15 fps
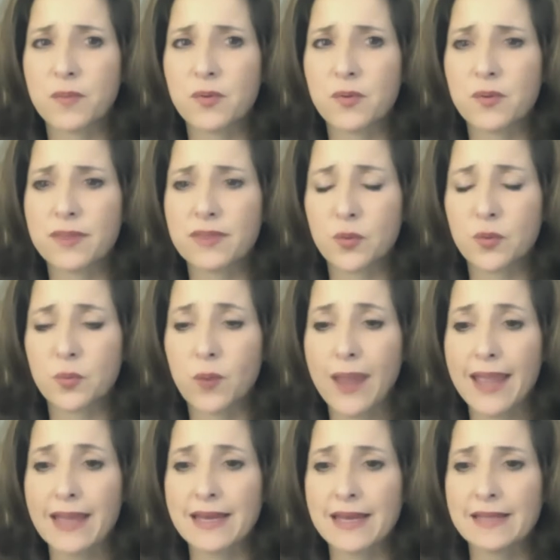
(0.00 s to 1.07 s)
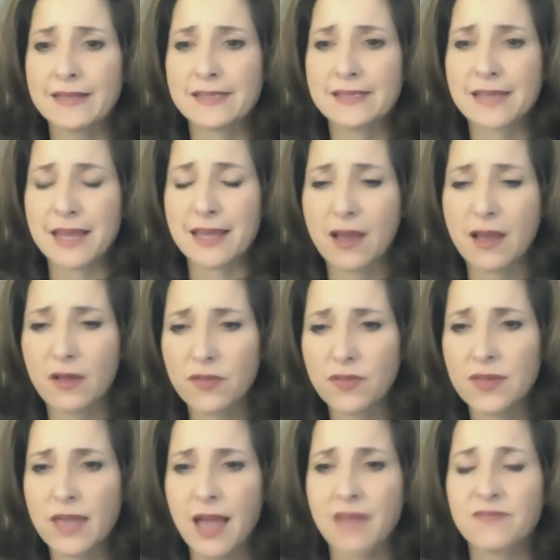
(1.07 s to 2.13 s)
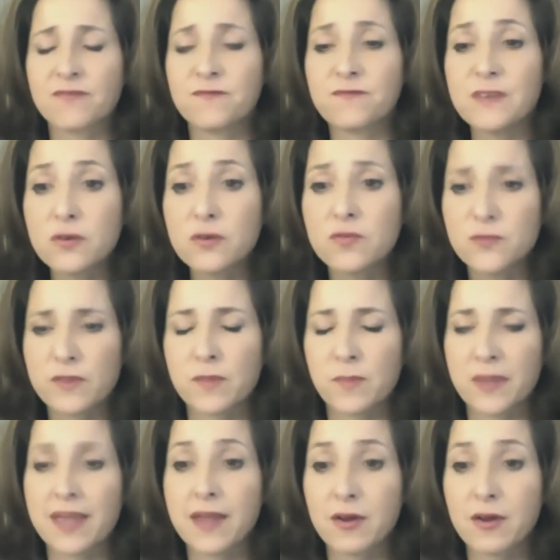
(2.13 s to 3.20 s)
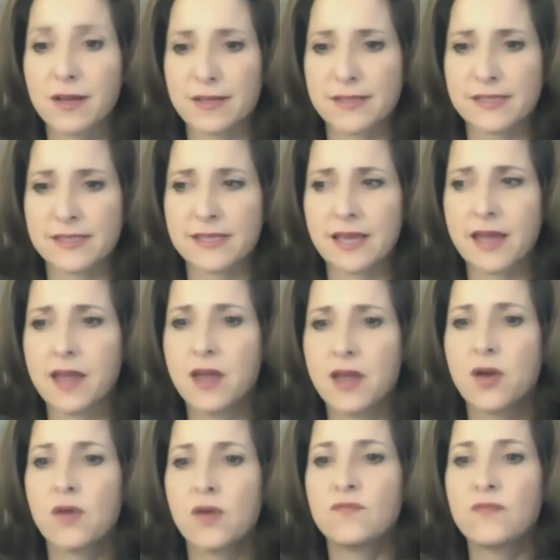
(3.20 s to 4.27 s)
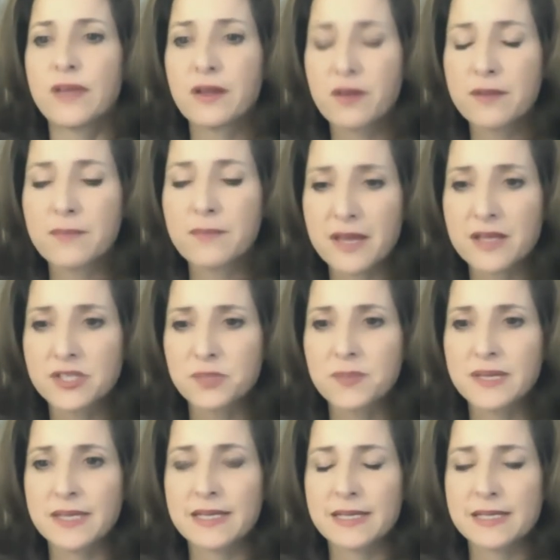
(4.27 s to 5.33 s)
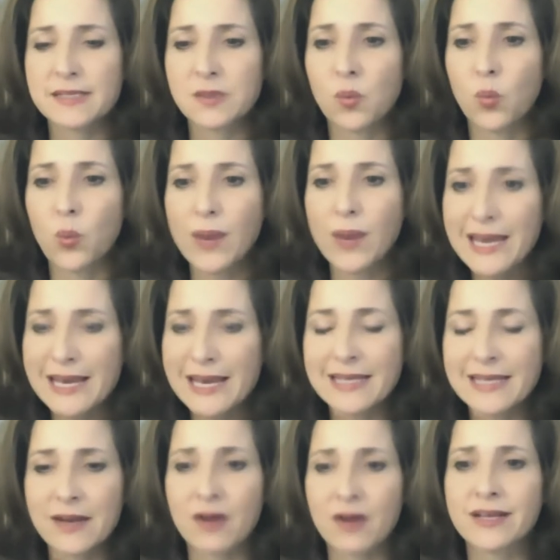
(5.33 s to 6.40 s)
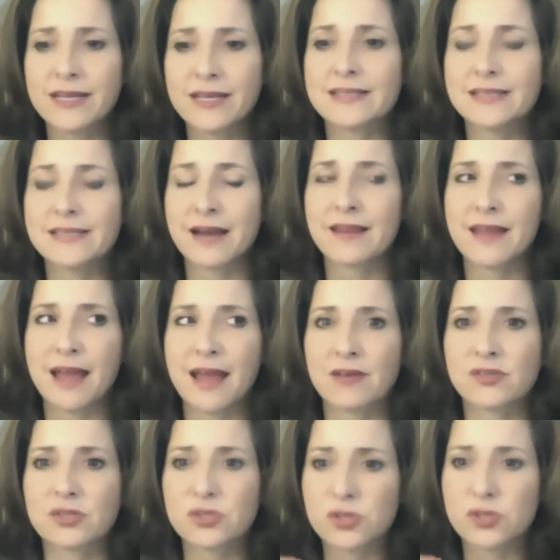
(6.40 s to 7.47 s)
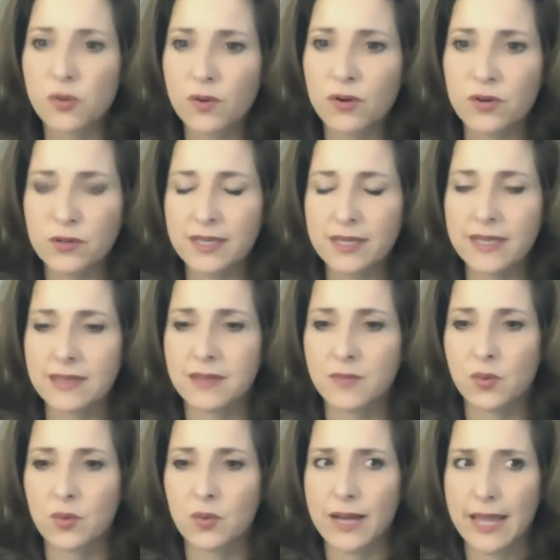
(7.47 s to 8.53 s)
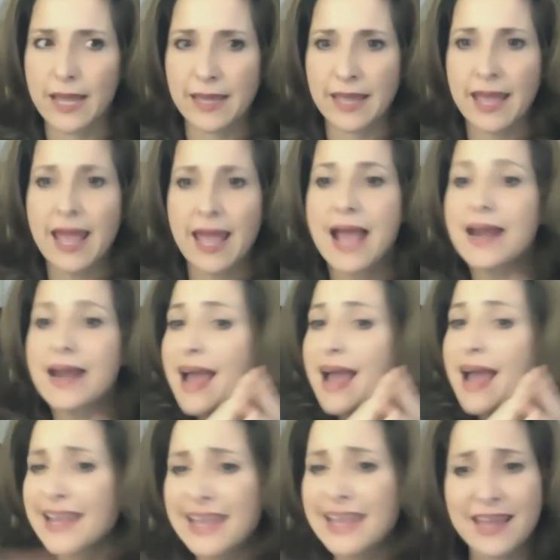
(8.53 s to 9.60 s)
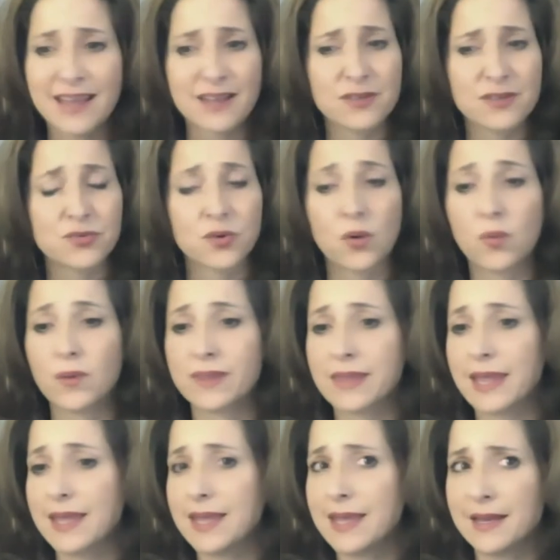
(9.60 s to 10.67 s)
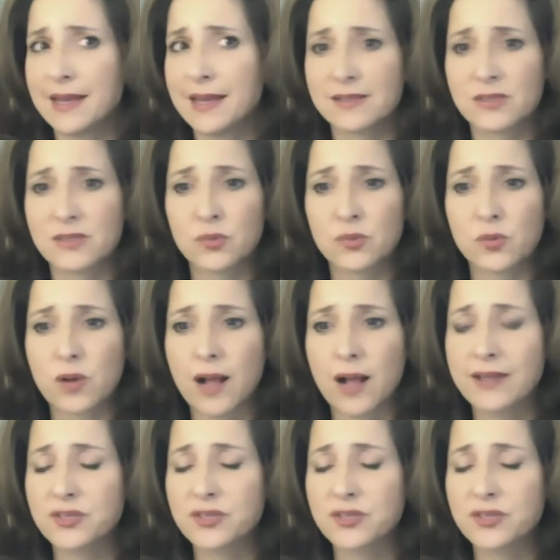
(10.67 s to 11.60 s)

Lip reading: with their weight and staying healthy, I feel for the parents very much, because we need to get our kids out of the house so early in the morning, and I can't control what they eat at school. We've